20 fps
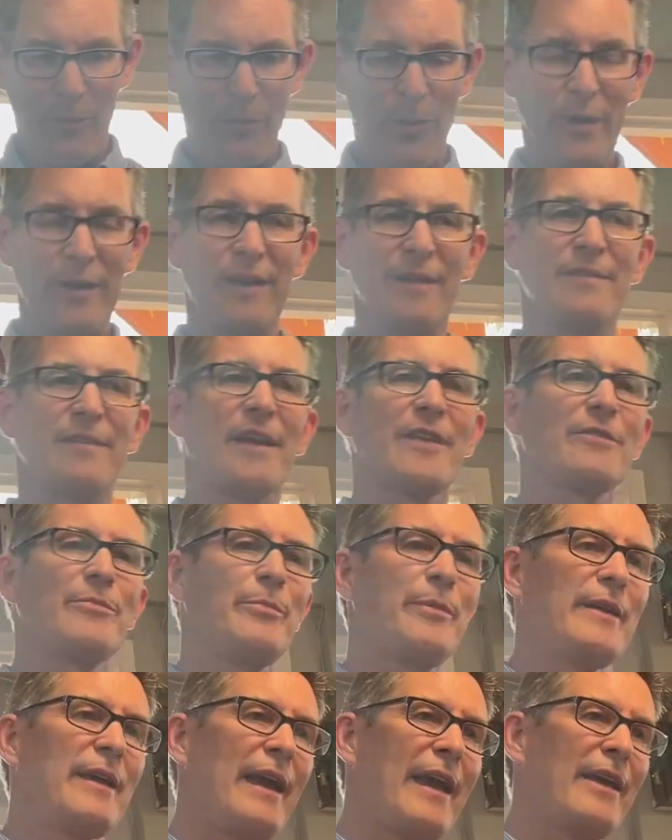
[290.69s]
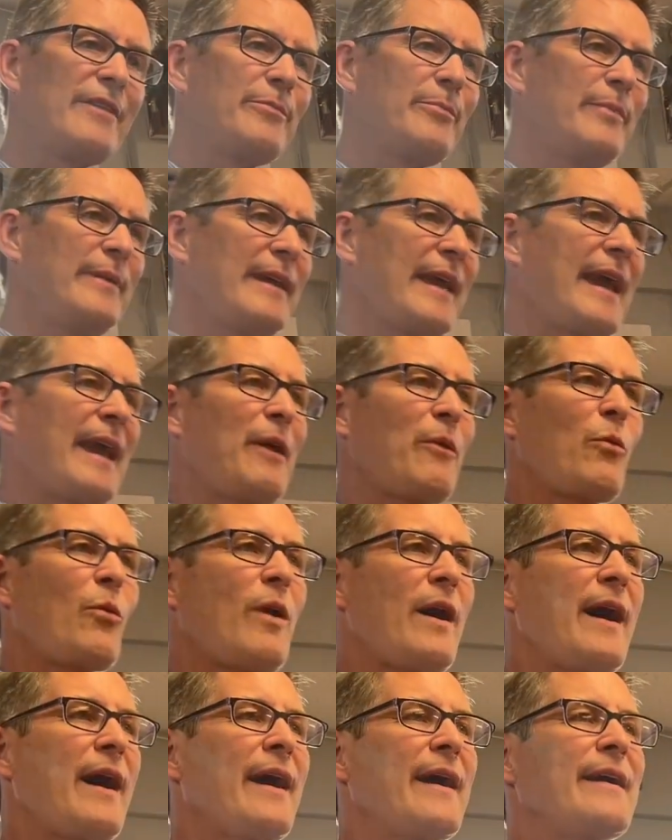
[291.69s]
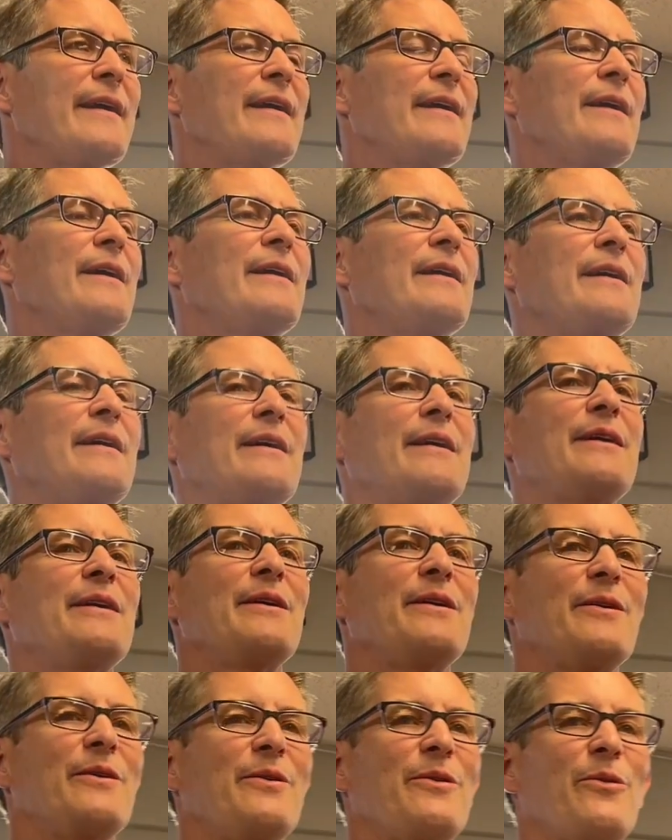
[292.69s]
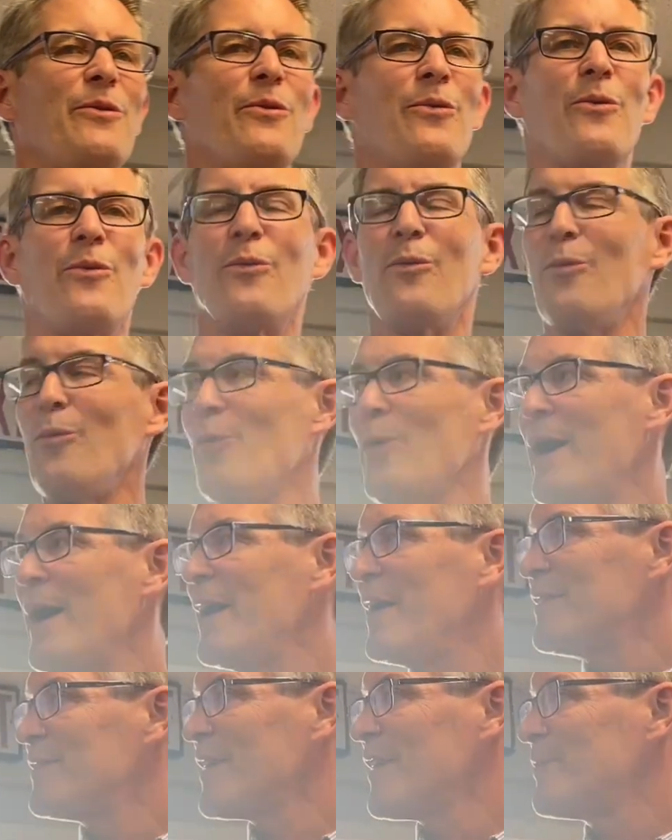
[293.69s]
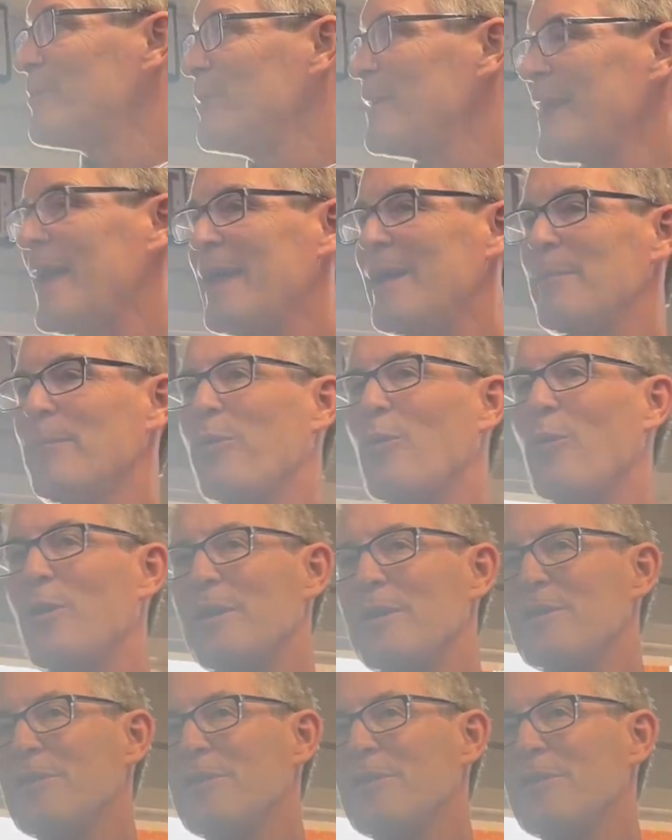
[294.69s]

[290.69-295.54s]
what is SBA and why is SBA important